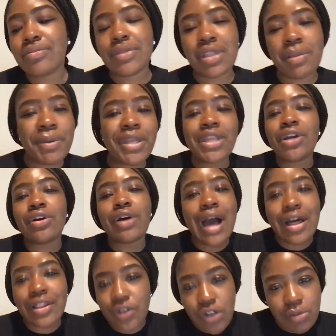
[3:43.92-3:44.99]
depending on
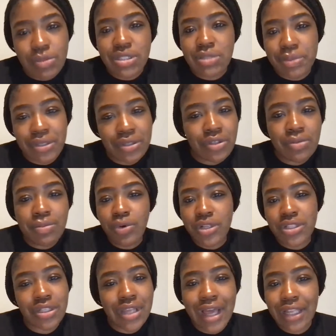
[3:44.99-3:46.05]
how the home is built, you more
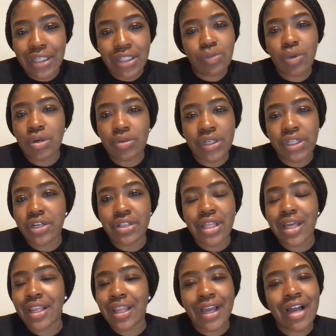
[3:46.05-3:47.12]
than likely won't hear
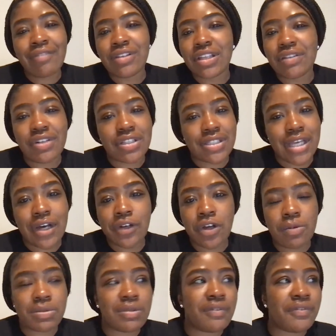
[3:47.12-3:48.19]
that. Like I've lived in
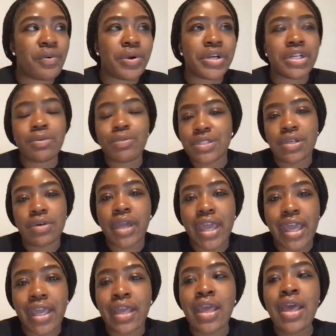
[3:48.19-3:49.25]
townhomes before and it was
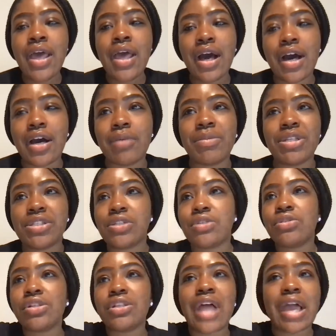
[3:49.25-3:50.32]
okay. Um, and it's
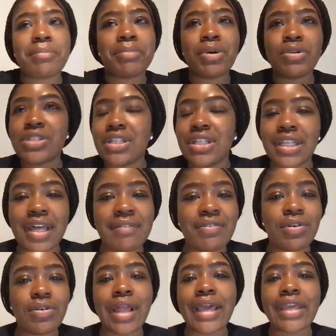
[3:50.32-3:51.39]
usually like
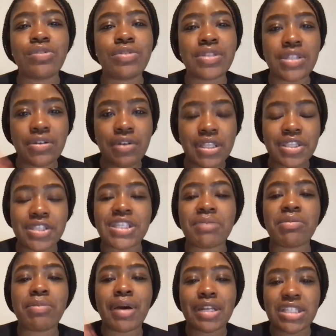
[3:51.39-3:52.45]
multi-level, like you still get the same
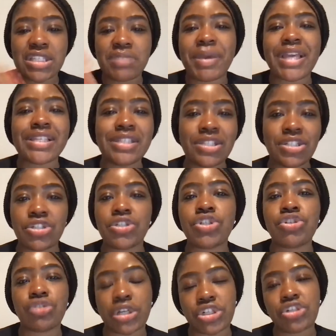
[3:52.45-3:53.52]
amount of space. It's just
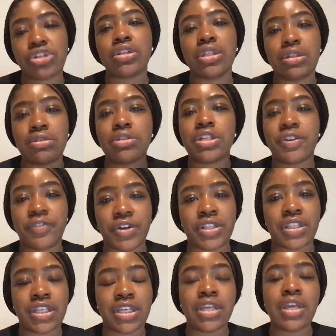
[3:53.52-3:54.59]
structured a little
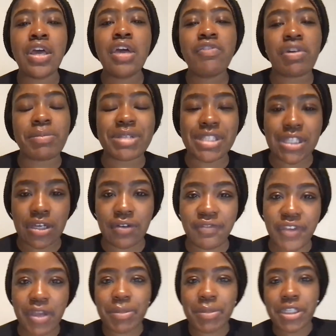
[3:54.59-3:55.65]
differently from a single
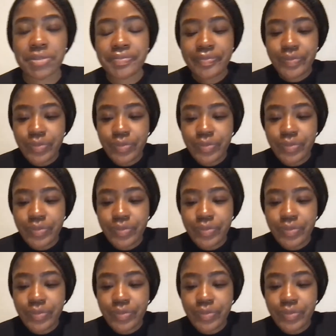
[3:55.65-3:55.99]
family.